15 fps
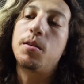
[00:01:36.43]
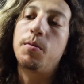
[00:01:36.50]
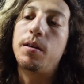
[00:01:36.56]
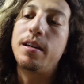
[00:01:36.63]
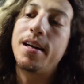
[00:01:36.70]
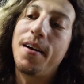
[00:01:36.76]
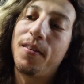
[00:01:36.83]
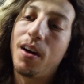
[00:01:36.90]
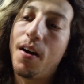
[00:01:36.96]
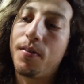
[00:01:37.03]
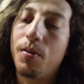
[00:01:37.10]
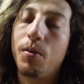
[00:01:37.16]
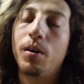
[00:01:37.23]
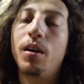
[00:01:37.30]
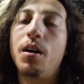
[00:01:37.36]
so we never have
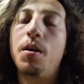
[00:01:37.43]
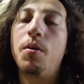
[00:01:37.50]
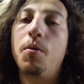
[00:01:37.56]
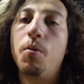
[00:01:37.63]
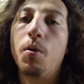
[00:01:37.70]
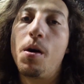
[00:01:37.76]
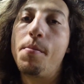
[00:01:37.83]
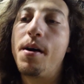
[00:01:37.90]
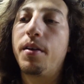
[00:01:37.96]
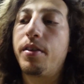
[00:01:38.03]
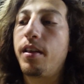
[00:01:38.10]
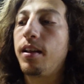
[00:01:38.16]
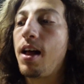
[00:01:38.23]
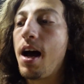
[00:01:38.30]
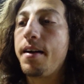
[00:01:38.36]
to really worry about
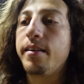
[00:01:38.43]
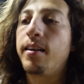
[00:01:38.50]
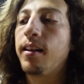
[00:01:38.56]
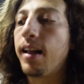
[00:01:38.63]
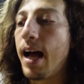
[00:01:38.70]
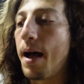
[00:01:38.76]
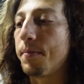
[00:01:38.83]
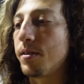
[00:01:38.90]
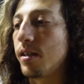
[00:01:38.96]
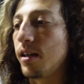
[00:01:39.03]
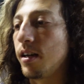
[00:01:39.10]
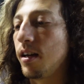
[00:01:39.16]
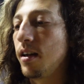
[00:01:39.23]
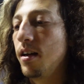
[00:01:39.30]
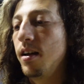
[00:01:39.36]
the line
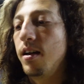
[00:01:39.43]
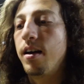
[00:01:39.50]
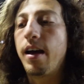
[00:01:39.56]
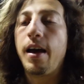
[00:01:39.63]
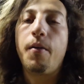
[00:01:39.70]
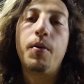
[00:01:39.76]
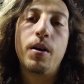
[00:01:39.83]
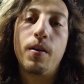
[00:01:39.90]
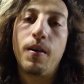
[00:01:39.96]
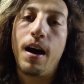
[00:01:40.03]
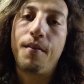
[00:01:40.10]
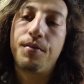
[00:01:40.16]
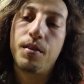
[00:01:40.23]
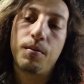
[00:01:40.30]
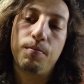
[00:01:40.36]
collapsing, and we don't
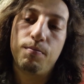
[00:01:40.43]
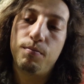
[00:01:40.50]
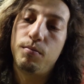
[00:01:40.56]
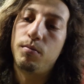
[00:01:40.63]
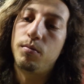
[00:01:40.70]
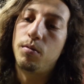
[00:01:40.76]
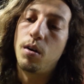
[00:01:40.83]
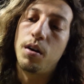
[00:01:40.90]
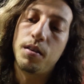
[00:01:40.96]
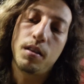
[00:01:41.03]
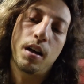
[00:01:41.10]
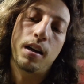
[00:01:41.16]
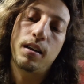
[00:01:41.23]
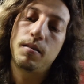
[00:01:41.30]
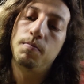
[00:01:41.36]
have to run
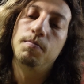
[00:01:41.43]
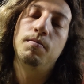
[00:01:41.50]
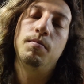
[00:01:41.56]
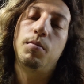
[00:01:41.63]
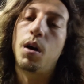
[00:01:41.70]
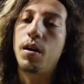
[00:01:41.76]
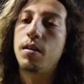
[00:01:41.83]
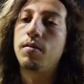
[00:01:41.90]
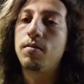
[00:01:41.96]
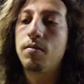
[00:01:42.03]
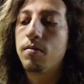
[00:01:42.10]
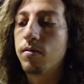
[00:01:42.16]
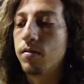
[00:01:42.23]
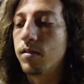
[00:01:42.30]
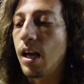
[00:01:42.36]
like probably
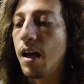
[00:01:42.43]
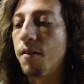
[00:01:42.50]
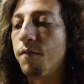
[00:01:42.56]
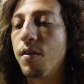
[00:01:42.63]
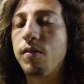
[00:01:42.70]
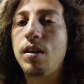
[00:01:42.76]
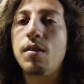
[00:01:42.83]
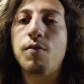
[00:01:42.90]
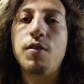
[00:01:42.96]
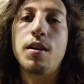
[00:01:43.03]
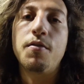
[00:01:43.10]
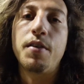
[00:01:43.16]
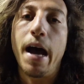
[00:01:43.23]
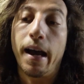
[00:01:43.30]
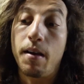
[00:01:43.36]
10, 15 feet
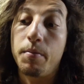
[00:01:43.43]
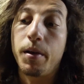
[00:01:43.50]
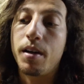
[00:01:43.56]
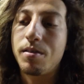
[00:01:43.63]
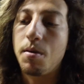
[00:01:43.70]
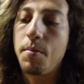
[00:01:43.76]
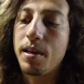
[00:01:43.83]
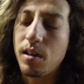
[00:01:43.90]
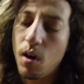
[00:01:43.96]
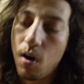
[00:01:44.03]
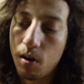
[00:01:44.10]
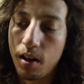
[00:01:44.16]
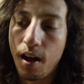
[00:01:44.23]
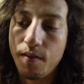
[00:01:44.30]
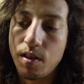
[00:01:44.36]
of vacuum line, so it makes
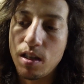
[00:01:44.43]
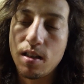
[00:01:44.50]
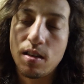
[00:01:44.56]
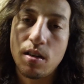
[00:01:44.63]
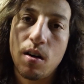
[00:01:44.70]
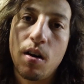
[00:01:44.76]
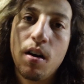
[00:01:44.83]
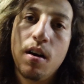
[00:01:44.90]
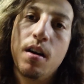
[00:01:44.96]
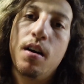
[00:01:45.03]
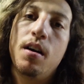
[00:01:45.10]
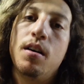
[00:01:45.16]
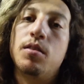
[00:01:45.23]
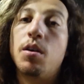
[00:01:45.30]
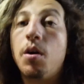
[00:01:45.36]
our lives easier.
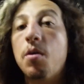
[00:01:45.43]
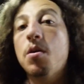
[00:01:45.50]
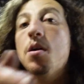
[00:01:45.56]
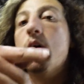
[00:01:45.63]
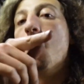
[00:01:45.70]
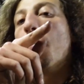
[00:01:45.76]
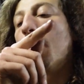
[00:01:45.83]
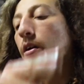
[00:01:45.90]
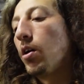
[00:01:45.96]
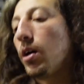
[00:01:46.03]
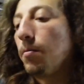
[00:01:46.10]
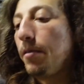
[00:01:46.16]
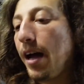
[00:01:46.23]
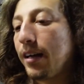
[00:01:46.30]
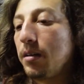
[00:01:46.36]
So we're gonna hook
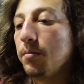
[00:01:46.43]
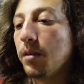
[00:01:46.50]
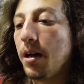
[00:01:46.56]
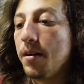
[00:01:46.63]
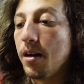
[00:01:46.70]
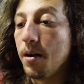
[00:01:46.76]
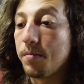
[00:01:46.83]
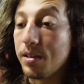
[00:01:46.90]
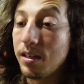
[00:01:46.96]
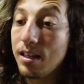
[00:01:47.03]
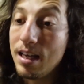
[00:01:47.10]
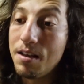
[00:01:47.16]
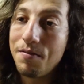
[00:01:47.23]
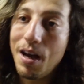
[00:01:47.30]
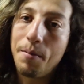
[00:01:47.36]
a vacuum line up to the
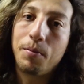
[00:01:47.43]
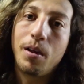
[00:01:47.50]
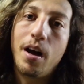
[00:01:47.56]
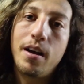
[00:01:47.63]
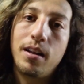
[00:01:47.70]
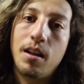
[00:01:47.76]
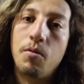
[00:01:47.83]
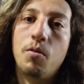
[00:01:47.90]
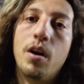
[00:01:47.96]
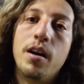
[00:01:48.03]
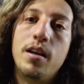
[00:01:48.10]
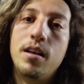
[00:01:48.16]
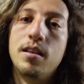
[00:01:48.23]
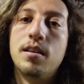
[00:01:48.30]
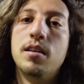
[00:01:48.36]
evap line and then run
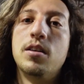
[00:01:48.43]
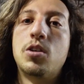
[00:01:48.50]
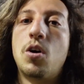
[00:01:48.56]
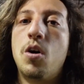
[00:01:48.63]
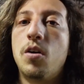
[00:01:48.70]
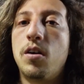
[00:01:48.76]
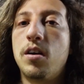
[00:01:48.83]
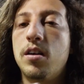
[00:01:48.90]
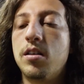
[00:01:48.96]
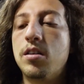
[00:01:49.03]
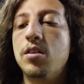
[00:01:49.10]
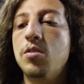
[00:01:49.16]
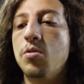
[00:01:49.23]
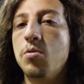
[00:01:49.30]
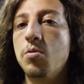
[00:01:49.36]
it into the trunk
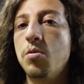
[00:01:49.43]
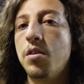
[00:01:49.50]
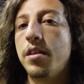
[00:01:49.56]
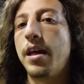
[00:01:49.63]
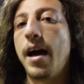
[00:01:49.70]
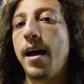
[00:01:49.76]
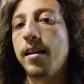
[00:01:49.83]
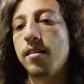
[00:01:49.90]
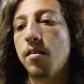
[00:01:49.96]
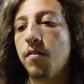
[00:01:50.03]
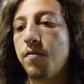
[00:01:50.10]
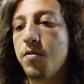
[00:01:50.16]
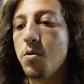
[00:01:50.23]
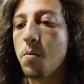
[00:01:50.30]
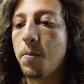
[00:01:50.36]
to that
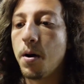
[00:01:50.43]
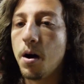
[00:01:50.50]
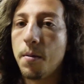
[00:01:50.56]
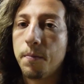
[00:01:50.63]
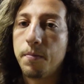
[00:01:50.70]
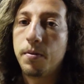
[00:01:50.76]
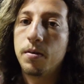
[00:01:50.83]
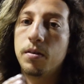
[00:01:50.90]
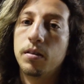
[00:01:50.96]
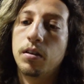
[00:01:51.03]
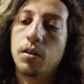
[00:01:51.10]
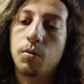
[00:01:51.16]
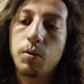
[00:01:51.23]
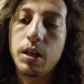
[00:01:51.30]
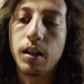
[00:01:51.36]
fuel pump
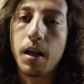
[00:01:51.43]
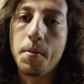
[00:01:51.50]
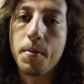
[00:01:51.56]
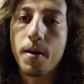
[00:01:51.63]
little relay